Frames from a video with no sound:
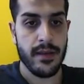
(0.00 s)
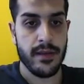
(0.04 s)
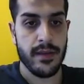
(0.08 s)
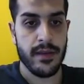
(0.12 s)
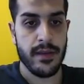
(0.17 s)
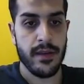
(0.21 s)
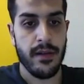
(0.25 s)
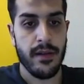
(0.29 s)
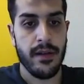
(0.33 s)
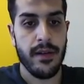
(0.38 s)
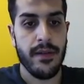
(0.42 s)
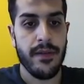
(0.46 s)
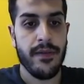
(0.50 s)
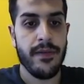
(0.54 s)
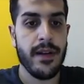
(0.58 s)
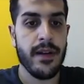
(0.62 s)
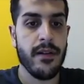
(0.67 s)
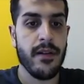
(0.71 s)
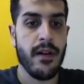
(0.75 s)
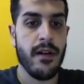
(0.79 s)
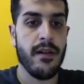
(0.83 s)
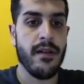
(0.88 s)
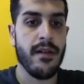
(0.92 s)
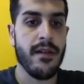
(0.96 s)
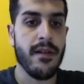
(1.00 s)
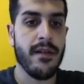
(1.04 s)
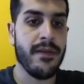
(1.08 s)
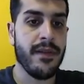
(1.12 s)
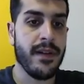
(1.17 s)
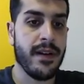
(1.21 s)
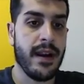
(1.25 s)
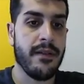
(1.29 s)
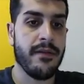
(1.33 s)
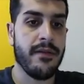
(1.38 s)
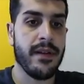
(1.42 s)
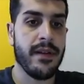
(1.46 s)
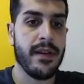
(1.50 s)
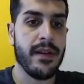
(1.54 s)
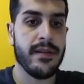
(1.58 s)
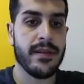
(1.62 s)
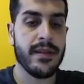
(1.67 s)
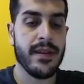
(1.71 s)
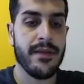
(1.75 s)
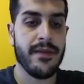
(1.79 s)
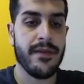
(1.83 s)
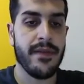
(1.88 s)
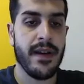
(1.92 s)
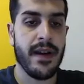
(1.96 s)
So if we go over there, we
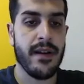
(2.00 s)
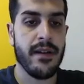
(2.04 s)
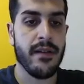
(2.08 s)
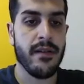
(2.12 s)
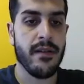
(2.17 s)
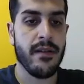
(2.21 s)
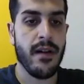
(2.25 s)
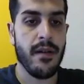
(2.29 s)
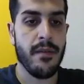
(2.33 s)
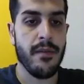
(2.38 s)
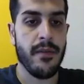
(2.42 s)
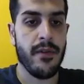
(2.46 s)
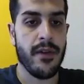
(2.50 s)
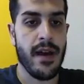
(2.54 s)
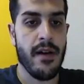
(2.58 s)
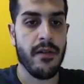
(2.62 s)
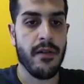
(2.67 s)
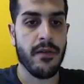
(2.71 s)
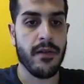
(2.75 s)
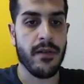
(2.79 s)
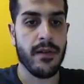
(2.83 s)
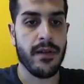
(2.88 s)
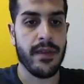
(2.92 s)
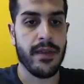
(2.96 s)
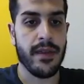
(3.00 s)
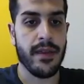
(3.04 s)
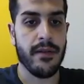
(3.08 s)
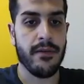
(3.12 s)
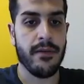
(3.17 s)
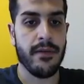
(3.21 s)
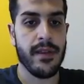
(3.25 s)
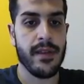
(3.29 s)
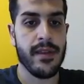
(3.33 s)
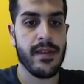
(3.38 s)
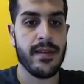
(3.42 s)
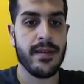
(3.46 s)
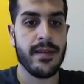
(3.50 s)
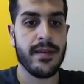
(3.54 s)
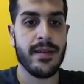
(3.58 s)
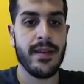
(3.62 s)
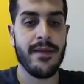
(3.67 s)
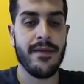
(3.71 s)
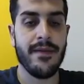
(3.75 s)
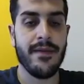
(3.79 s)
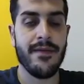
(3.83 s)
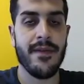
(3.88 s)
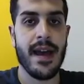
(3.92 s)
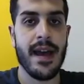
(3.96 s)
use a very common algorithm, which is
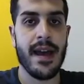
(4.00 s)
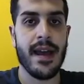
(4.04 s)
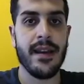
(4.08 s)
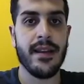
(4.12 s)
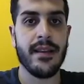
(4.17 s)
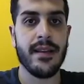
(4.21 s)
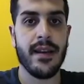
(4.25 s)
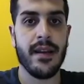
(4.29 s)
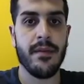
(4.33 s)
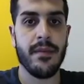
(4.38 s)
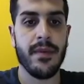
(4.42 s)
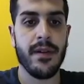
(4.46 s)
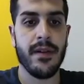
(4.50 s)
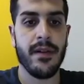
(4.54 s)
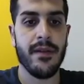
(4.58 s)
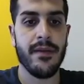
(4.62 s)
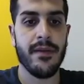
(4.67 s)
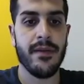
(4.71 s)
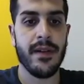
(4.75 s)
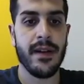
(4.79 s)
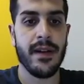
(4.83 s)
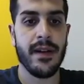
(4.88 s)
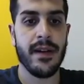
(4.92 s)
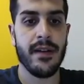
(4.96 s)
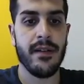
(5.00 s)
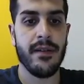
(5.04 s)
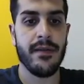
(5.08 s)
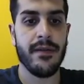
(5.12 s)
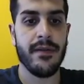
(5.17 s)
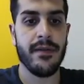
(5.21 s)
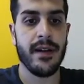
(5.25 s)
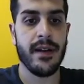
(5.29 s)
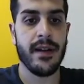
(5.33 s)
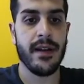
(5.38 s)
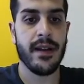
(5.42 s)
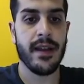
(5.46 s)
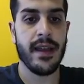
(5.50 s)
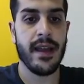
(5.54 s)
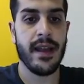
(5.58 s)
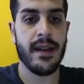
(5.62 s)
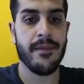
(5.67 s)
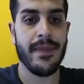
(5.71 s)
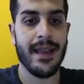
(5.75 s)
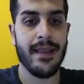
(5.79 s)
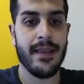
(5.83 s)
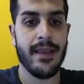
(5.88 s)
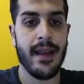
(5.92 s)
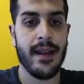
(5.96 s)
dividing the number over and over again
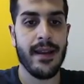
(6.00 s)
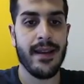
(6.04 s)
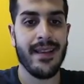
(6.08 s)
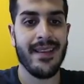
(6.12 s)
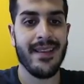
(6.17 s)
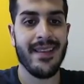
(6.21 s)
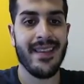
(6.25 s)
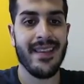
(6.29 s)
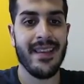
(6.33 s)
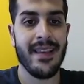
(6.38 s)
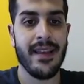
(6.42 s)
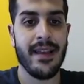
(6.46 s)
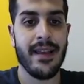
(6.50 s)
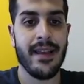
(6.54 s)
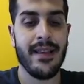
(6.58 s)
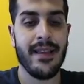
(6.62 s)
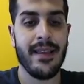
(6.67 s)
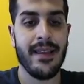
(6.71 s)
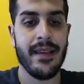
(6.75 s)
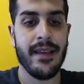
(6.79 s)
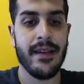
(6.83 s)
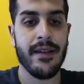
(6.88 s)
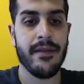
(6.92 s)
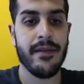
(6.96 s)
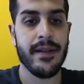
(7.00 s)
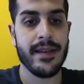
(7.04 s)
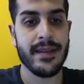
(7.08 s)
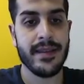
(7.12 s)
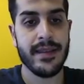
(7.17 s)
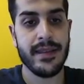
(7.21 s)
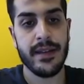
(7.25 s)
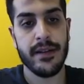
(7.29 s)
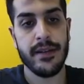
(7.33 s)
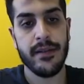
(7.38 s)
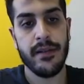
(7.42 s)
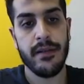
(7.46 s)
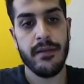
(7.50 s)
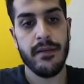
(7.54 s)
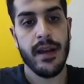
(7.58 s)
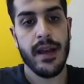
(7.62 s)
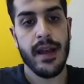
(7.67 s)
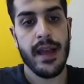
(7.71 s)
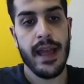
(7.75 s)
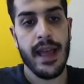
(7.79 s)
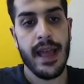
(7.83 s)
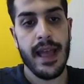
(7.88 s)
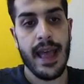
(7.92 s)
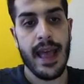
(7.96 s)
by 10 until it's zero,
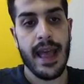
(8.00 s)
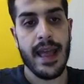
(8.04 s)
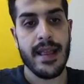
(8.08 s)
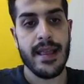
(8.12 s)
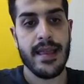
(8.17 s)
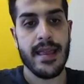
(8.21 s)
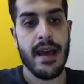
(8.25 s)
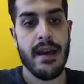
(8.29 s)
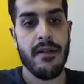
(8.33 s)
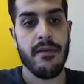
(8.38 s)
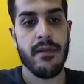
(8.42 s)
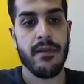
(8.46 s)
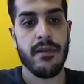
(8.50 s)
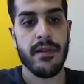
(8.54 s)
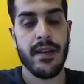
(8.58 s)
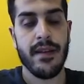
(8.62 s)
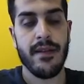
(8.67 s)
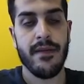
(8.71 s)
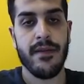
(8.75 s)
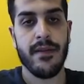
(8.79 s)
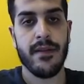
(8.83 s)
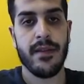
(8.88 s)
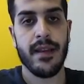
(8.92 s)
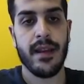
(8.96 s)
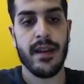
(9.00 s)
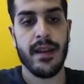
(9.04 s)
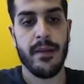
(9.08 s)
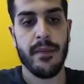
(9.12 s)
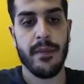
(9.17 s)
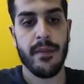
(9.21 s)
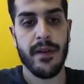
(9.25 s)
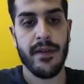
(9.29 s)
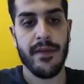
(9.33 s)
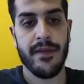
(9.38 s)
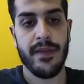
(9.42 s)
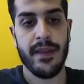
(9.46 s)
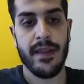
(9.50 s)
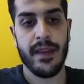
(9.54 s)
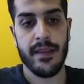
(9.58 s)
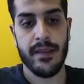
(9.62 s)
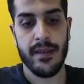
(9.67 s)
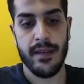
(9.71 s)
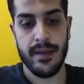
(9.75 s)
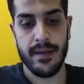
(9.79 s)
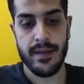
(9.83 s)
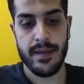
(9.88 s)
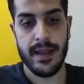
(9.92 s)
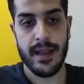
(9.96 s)
and that will give you the number of
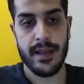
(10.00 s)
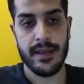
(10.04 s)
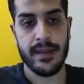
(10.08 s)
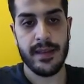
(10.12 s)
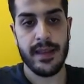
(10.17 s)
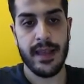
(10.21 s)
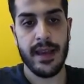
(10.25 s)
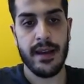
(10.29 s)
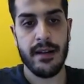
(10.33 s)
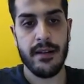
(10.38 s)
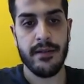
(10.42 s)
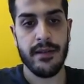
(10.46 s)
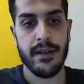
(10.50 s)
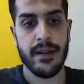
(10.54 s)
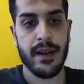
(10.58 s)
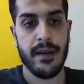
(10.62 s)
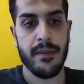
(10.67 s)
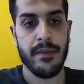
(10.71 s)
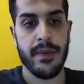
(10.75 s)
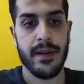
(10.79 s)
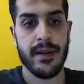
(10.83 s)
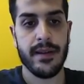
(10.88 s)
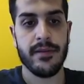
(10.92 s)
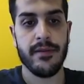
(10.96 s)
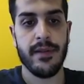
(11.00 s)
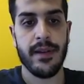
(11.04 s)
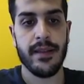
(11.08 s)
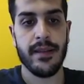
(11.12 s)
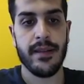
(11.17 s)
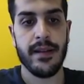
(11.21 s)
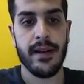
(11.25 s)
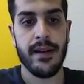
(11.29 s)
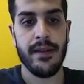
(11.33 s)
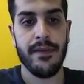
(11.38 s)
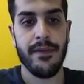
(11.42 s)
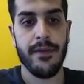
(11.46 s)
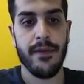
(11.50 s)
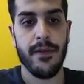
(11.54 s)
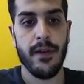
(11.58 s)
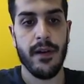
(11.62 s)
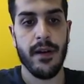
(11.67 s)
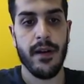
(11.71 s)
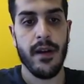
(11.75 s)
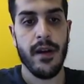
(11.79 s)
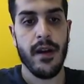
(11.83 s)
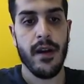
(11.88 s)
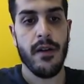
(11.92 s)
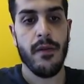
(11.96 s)
digits. Let's say our number is
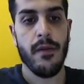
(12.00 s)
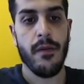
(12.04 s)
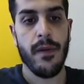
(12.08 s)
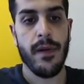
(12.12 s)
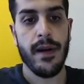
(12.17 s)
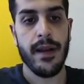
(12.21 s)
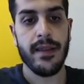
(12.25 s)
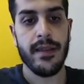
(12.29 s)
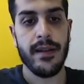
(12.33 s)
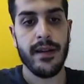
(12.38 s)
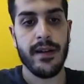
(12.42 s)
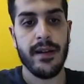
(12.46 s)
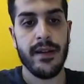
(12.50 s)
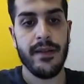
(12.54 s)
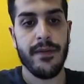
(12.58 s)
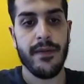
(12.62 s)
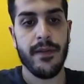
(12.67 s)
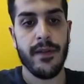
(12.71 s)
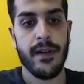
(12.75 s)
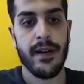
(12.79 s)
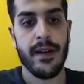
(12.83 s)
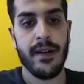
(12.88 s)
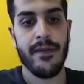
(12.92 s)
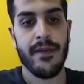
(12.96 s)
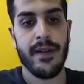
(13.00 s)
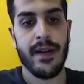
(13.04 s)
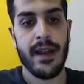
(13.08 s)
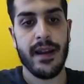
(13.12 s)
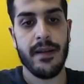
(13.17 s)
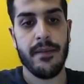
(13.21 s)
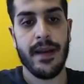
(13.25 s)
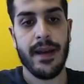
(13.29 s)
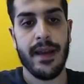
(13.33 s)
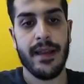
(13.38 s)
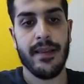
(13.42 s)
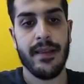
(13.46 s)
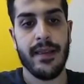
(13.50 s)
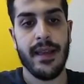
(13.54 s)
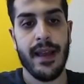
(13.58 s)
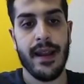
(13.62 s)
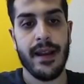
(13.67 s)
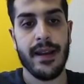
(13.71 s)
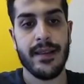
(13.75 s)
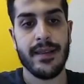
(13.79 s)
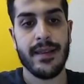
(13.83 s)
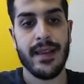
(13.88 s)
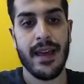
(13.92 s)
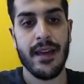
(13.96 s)
134. 134 divided by
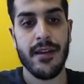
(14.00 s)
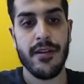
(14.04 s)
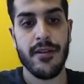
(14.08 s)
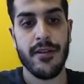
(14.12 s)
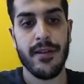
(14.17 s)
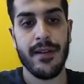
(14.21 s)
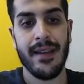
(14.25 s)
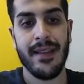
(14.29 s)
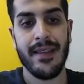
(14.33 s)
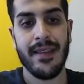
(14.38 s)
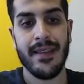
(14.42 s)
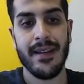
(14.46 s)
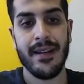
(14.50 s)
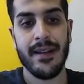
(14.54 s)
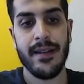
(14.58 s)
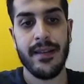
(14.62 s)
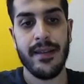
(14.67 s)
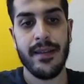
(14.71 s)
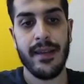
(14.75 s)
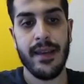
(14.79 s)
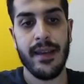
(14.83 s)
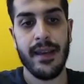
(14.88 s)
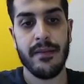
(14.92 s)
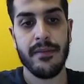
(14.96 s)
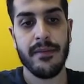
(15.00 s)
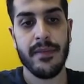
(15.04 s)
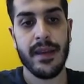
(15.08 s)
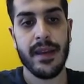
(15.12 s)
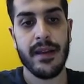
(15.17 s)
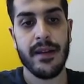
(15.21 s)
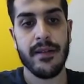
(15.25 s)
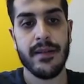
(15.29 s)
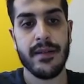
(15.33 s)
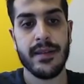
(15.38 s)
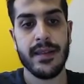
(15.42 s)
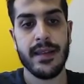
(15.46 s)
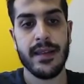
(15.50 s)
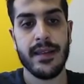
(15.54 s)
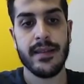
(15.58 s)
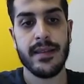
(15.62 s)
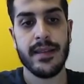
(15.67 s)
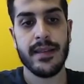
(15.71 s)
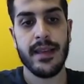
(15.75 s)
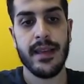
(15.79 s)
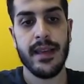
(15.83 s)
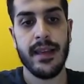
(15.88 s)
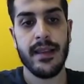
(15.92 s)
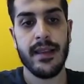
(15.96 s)
10 is actually 13, because in
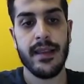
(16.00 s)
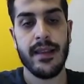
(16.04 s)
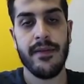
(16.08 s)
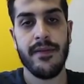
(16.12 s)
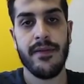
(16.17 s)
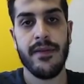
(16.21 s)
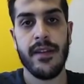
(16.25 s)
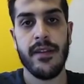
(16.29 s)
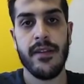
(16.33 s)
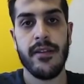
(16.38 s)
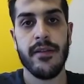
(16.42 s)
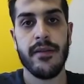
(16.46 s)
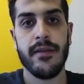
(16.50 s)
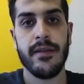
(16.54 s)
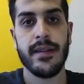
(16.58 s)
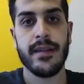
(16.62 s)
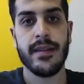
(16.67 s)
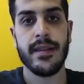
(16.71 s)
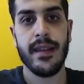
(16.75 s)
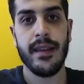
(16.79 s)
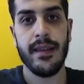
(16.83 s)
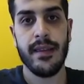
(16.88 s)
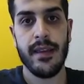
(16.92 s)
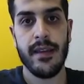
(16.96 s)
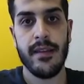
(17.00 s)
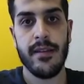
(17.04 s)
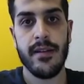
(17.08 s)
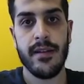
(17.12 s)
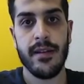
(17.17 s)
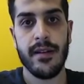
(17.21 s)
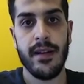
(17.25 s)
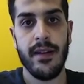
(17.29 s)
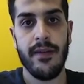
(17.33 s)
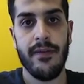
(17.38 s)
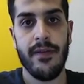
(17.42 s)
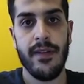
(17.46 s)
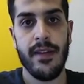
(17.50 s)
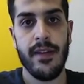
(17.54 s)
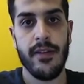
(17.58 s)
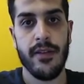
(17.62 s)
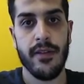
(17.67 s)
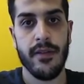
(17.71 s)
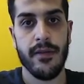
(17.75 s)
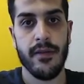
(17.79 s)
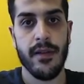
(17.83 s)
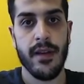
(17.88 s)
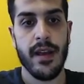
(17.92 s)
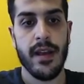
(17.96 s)
C, division is integer
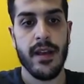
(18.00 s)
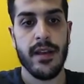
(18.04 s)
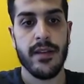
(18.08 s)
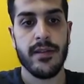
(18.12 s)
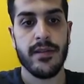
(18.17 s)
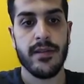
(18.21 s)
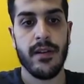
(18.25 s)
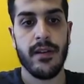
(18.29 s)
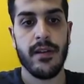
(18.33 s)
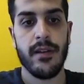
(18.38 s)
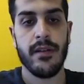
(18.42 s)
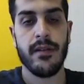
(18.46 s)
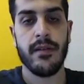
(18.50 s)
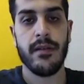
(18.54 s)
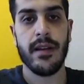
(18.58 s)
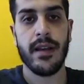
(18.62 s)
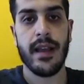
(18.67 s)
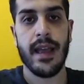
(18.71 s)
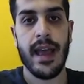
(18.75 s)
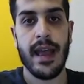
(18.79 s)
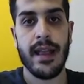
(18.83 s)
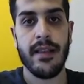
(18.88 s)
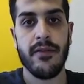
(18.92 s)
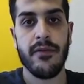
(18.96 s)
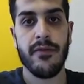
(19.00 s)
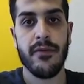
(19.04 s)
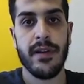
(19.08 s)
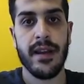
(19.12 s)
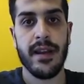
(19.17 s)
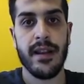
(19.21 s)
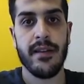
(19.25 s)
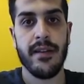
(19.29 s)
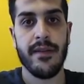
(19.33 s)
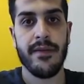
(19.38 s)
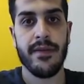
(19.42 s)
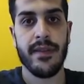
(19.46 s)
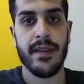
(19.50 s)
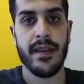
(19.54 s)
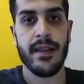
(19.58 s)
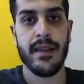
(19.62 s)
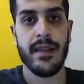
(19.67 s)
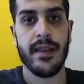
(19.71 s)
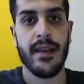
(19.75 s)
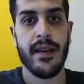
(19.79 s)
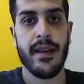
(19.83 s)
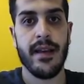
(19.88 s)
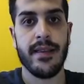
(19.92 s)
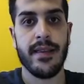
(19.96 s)
division. So you get rid of
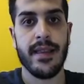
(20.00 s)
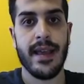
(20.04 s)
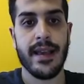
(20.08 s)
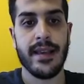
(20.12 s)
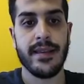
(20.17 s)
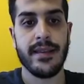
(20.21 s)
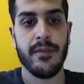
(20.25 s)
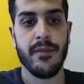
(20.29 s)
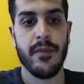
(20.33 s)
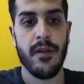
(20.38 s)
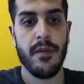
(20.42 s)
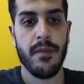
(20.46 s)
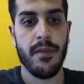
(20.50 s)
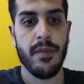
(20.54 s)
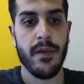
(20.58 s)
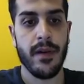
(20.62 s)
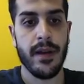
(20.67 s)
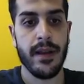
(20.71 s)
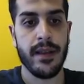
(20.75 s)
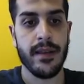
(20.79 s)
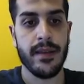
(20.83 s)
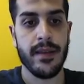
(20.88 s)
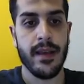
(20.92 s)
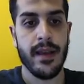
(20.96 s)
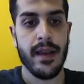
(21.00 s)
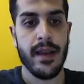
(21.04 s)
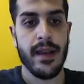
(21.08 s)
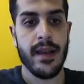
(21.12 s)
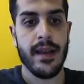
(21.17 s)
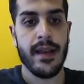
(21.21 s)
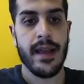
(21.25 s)
the decimal point.